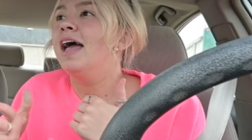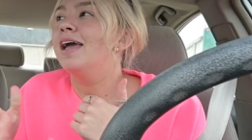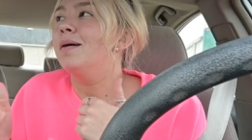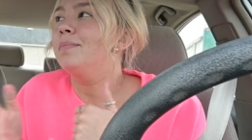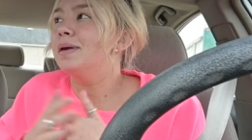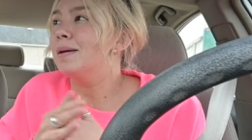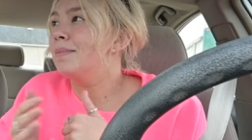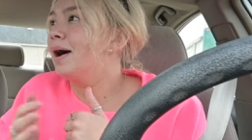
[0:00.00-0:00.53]
and
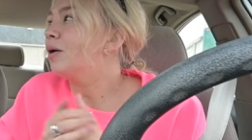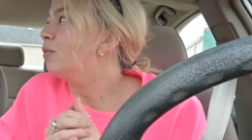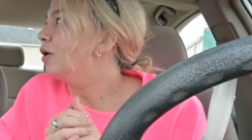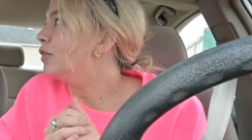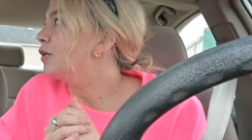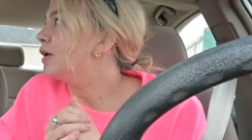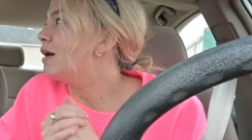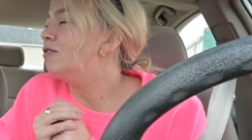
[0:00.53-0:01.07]
being back
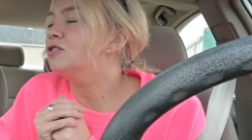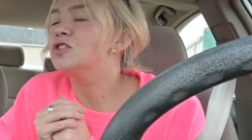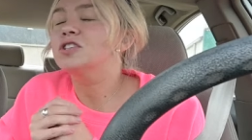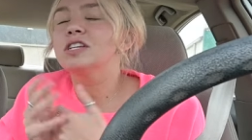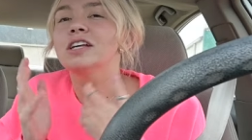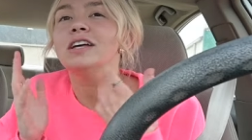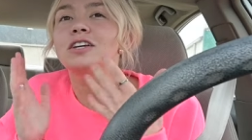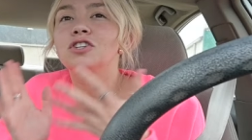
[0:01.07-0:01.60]
with her i was just
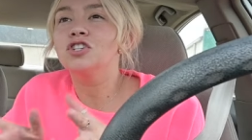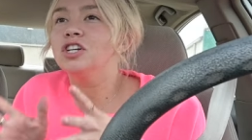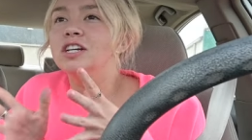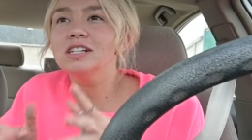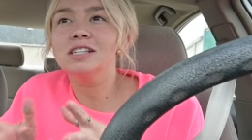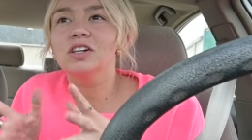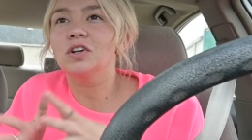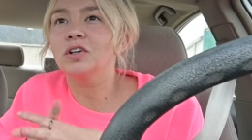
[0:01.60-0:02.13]
like like she
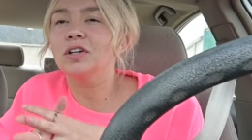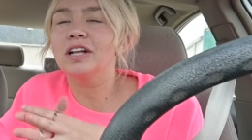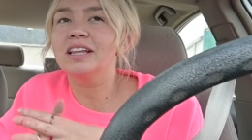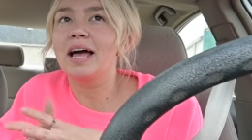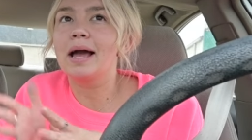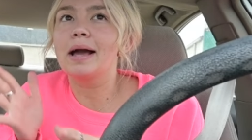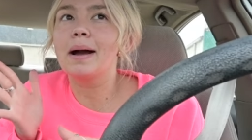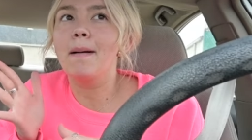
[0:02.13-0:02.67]
is literally
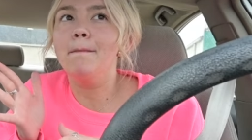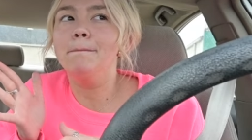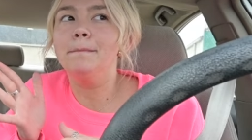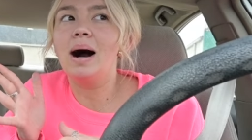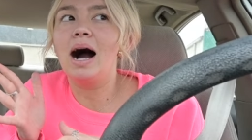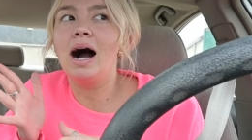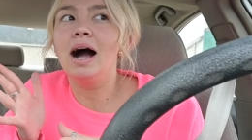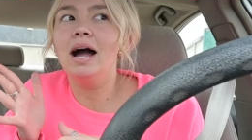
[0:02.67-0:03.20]
like
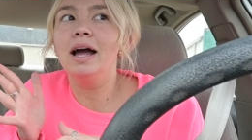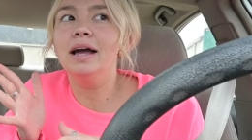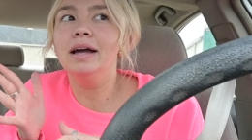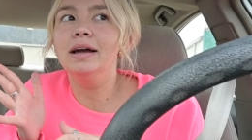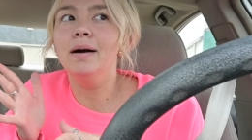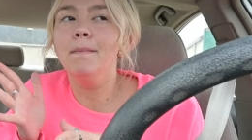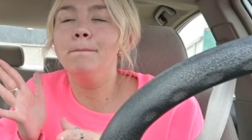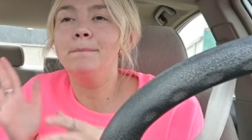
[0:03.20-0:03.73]

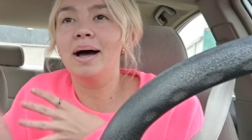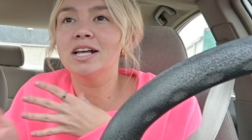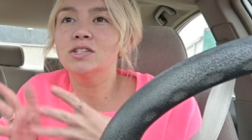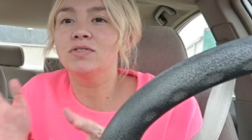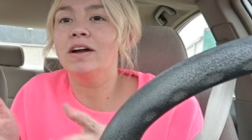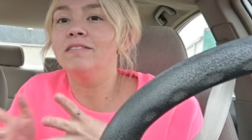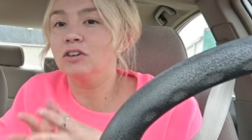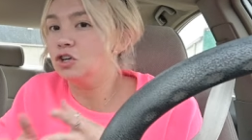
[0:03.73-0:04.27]
my best
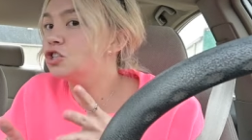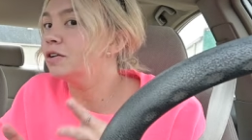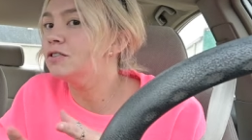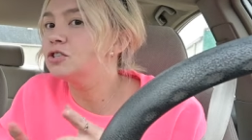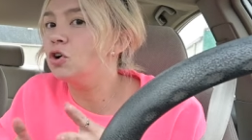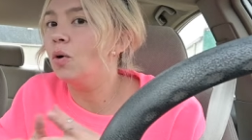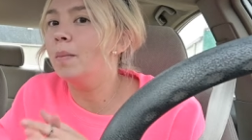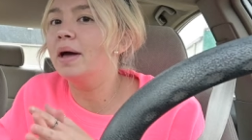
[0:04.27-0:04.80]
friend version of a
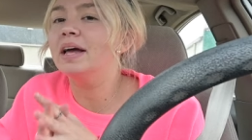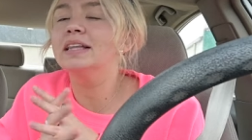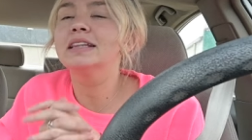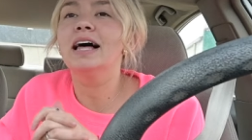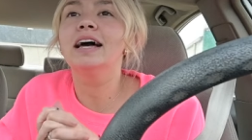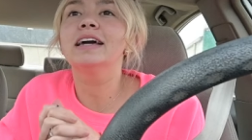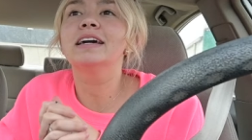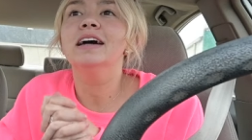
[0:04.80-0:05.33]
soulmate
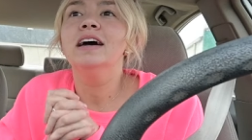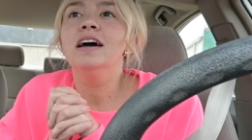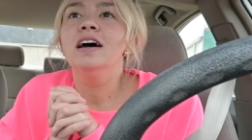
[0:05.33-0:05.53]
like